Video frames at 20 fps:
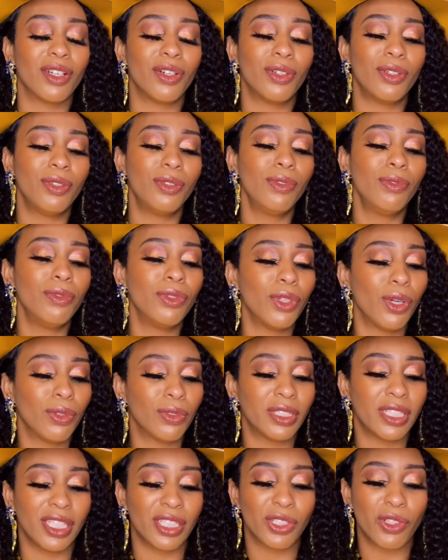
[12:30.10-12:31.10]
ooh, notes
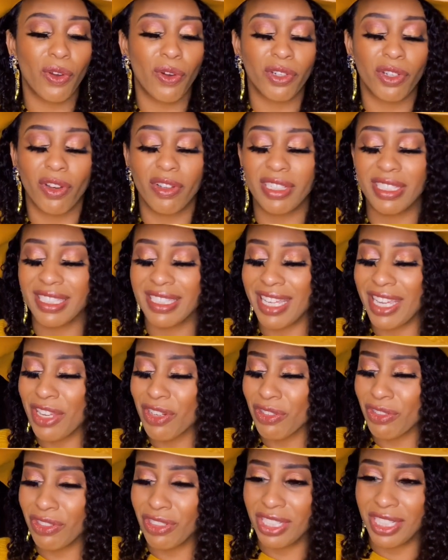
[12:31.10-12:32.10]
that's going on. It's
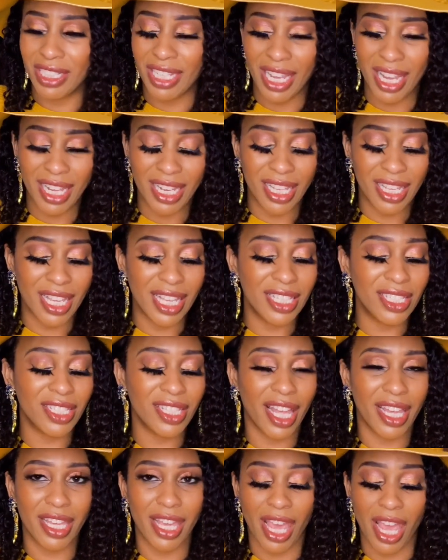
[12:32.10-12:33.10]
energetic. It's
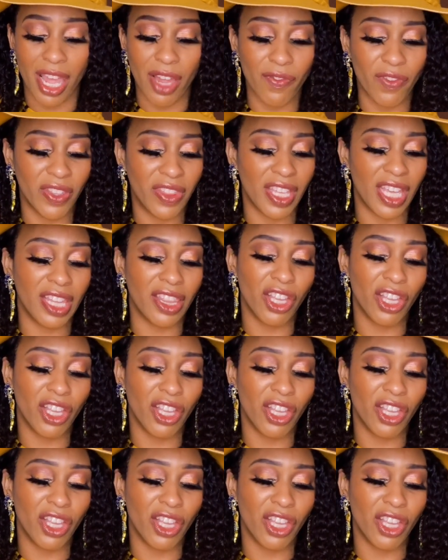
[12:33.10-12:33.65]
like everything.